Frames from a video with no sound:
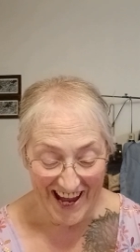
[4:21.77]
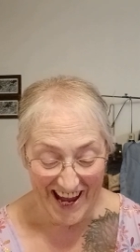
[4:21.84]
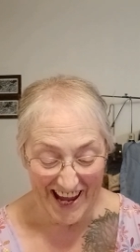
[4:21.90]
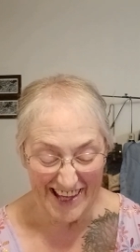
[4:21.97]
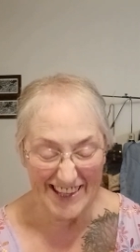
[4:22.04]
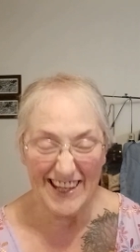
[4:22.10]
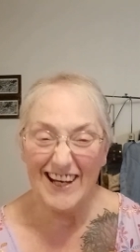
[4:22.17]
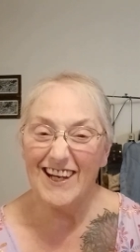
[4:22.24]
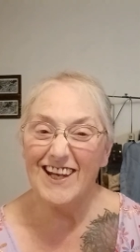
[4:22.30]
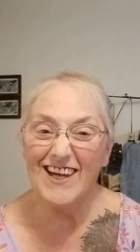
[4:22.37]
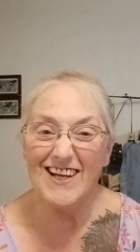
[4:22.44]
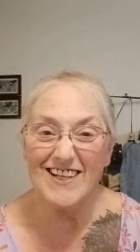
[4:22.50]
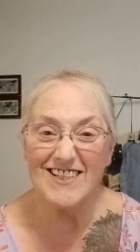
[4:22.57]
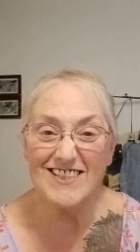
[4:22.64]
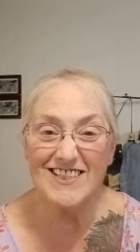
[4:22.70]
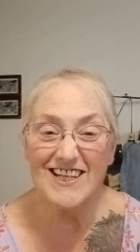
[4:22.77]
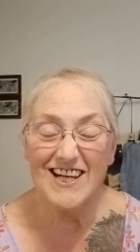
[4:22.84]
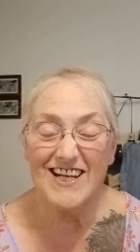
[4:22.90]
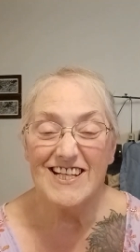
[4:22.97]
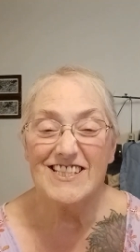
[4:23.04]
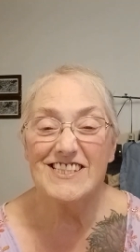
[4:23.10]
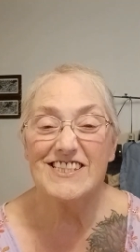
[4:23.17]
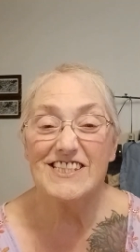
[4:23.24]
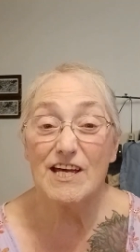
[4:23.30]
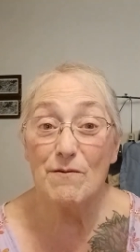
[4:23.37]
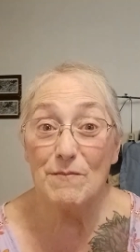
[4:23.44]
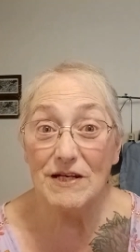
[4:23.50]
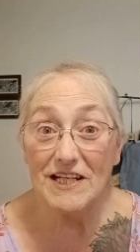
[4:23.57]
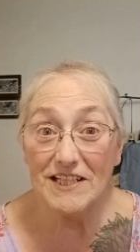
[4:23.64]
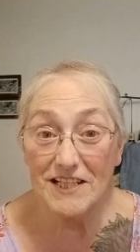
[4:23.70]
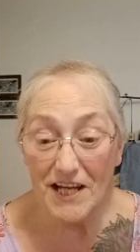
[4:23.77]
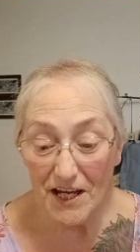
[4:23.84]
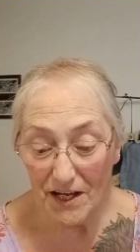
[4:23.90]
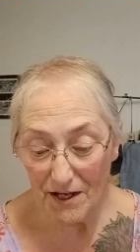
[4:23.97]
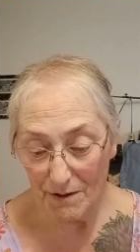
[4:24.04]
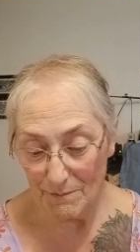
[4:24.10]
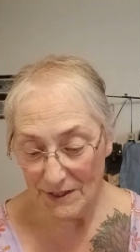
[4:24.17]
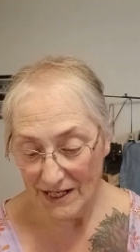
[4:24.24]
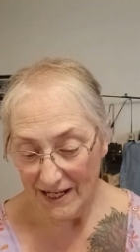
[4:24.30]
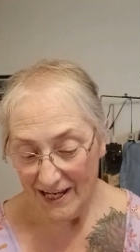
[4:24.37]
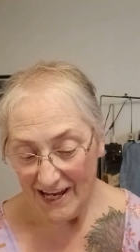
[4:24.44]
And then lunch, sub in a tub.